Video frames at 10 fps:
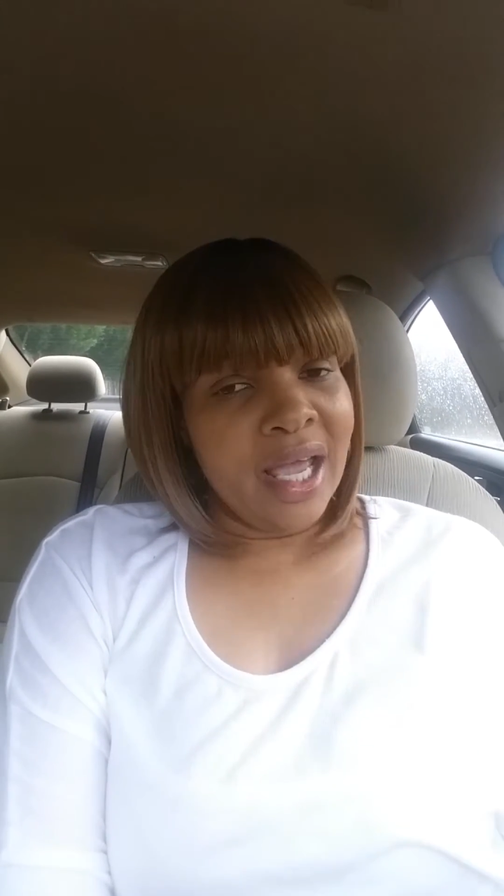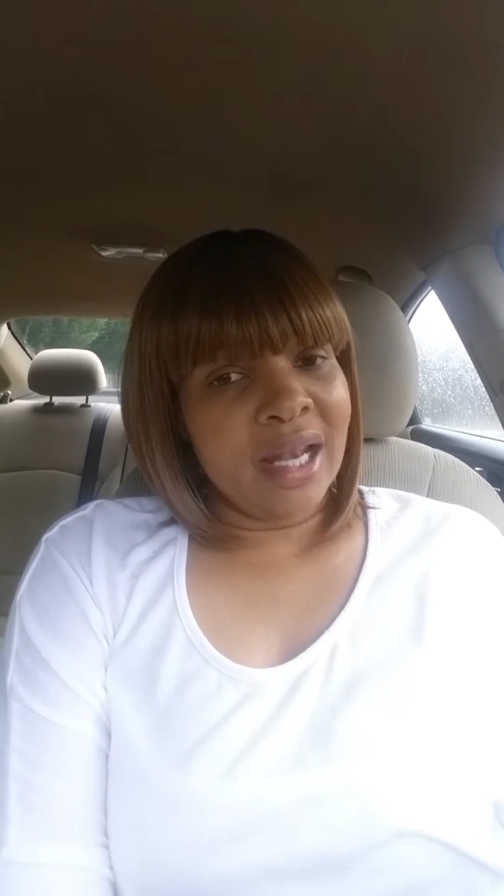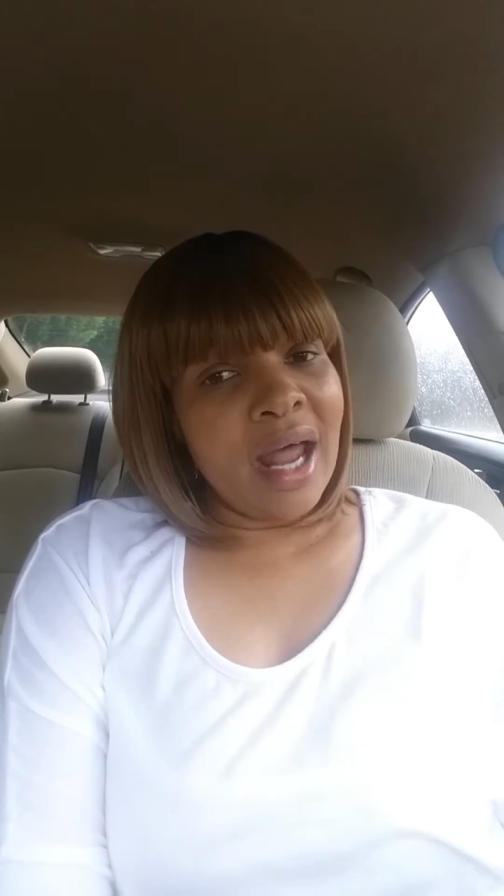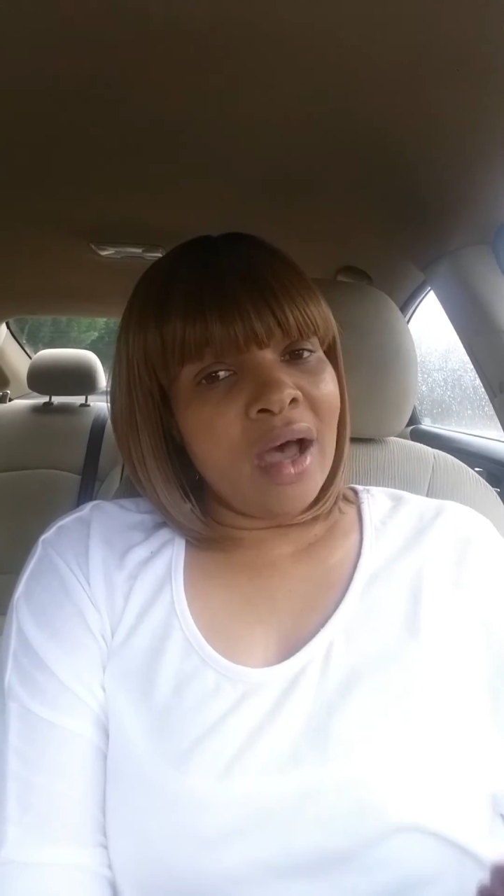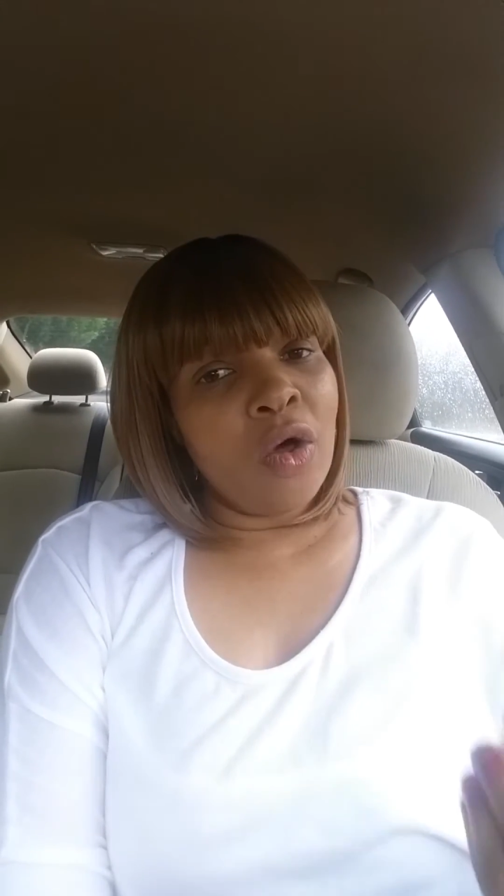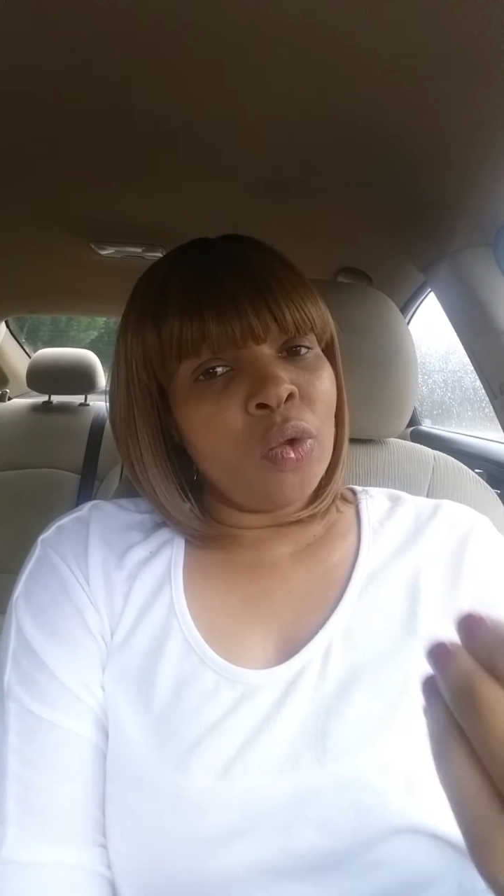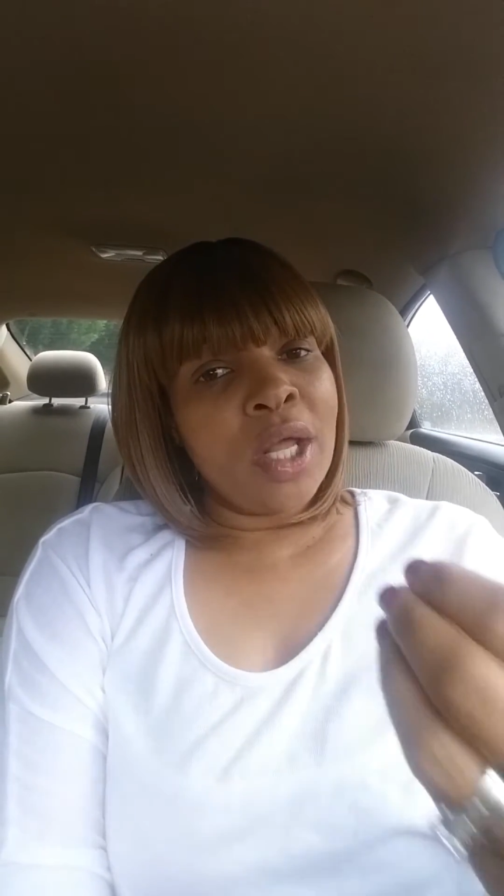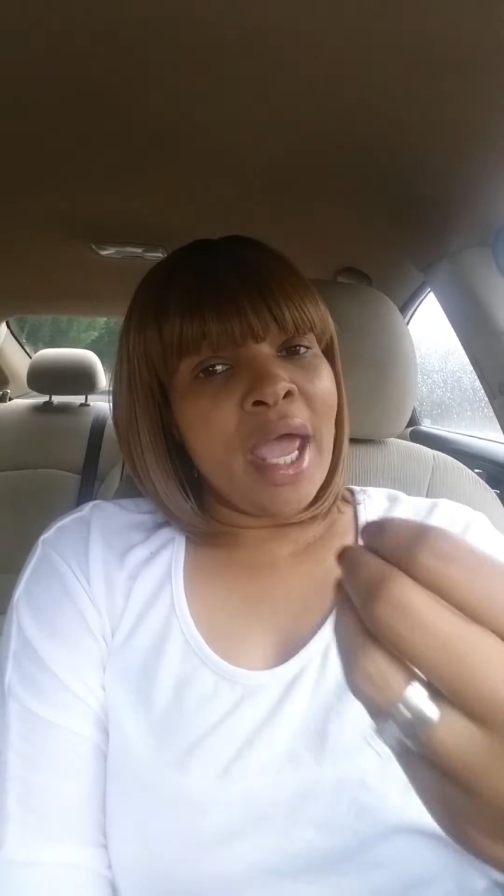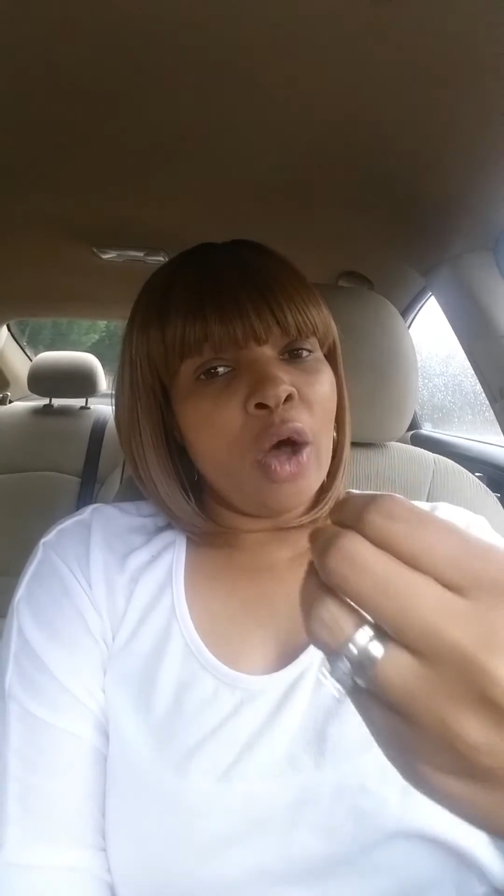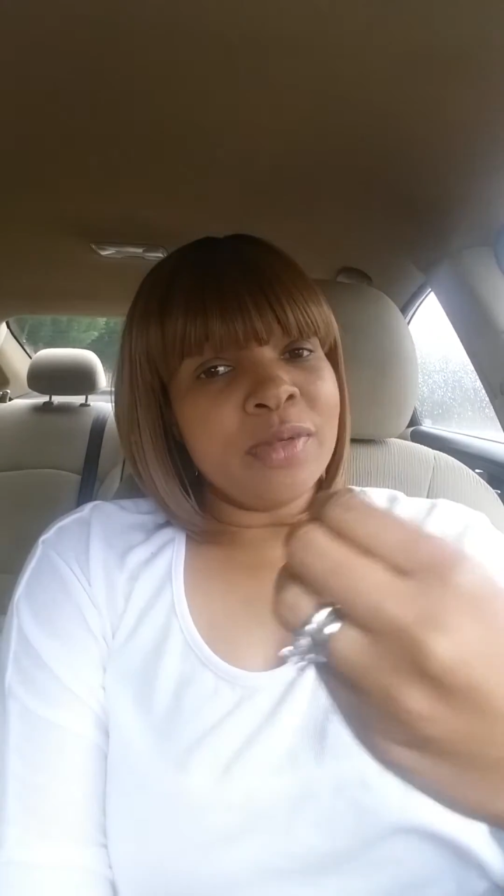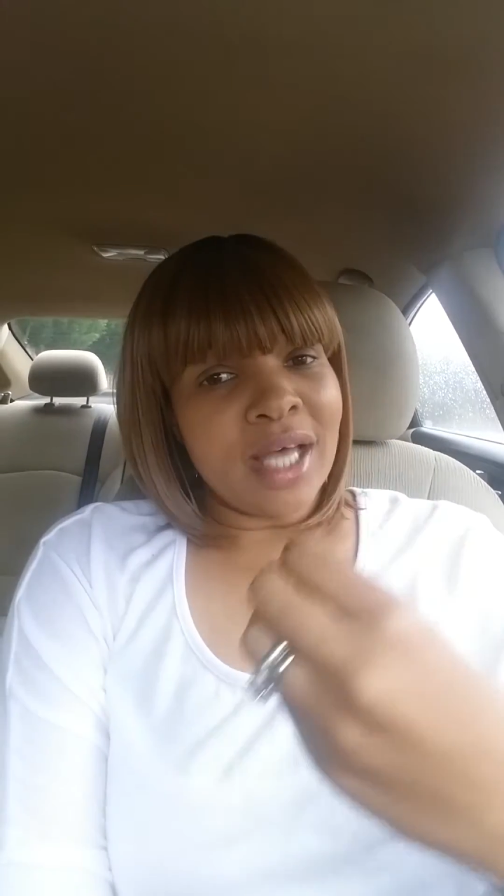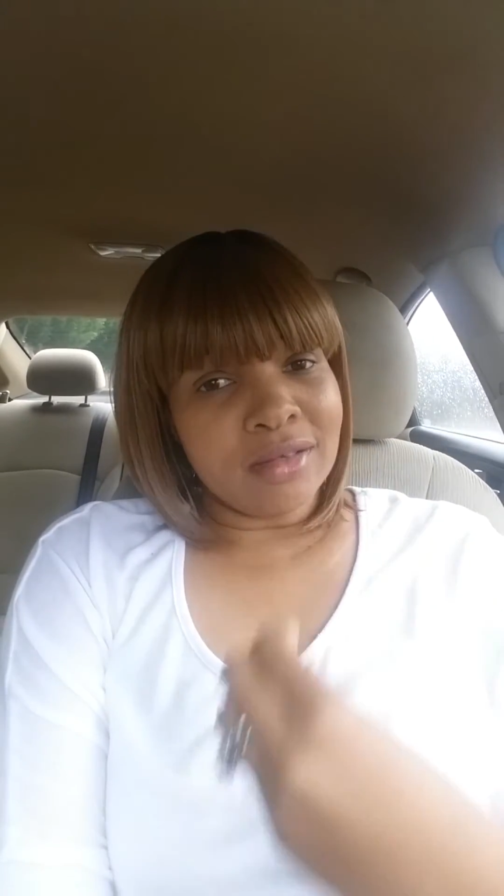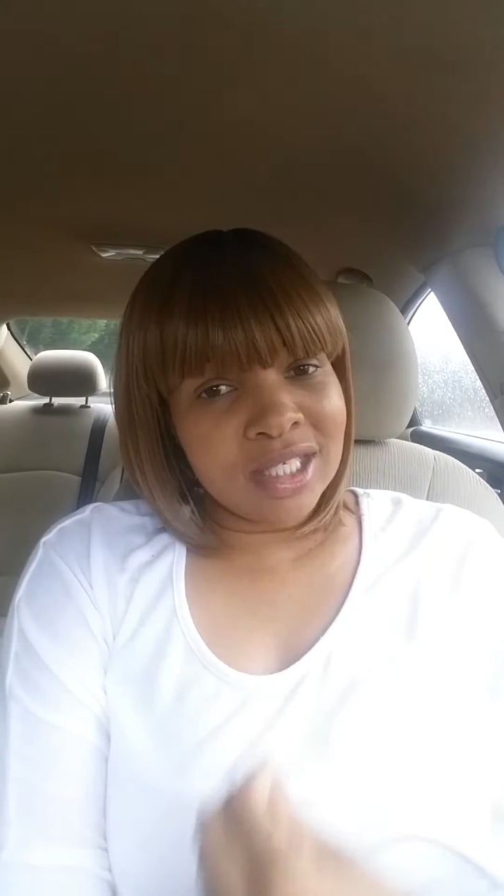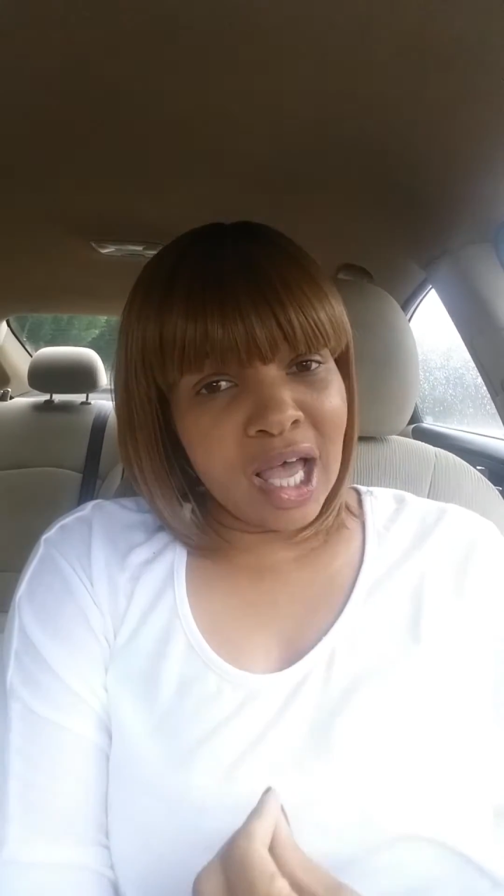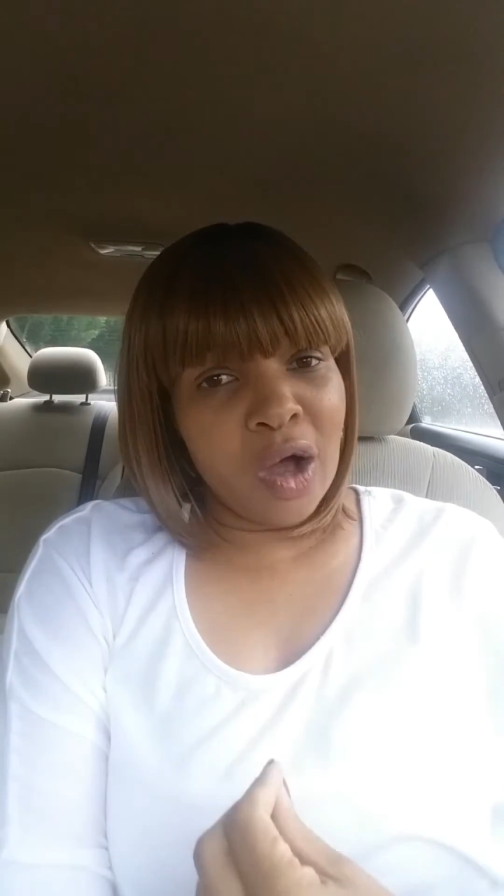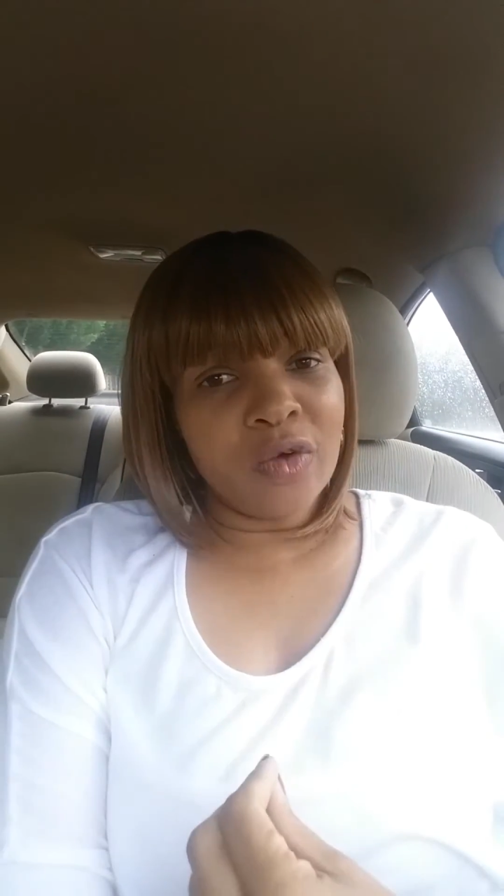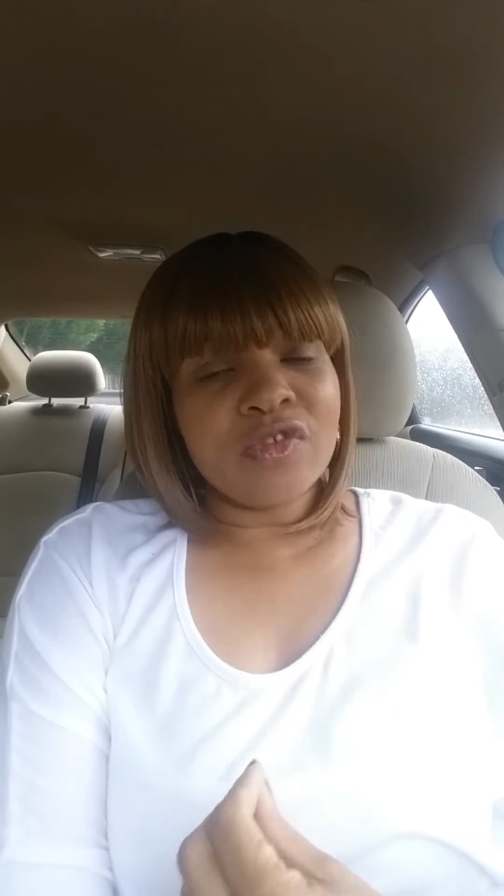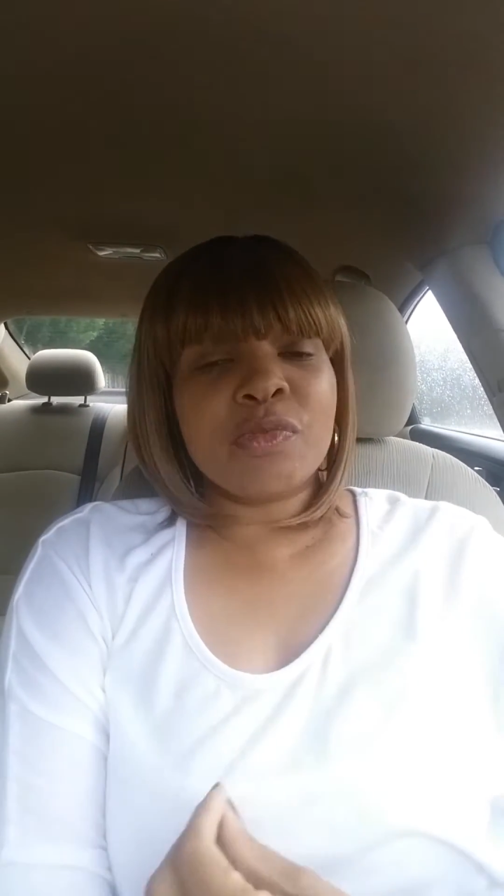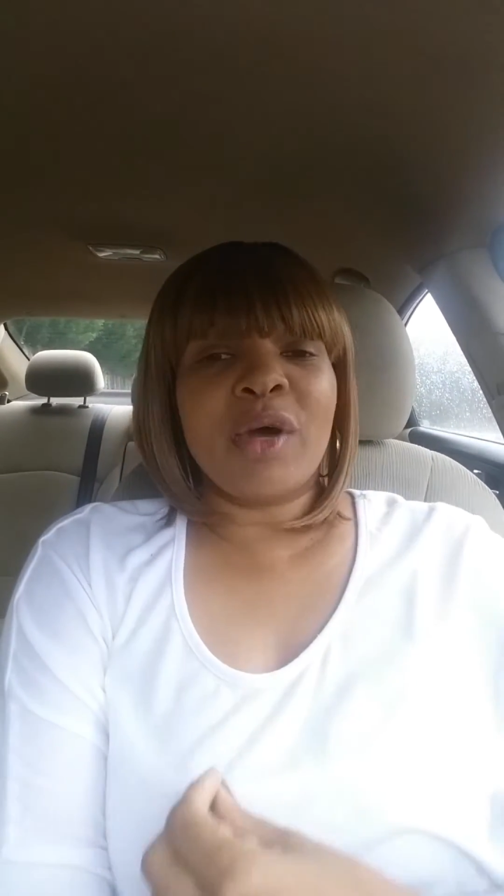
It not only helps ourselves,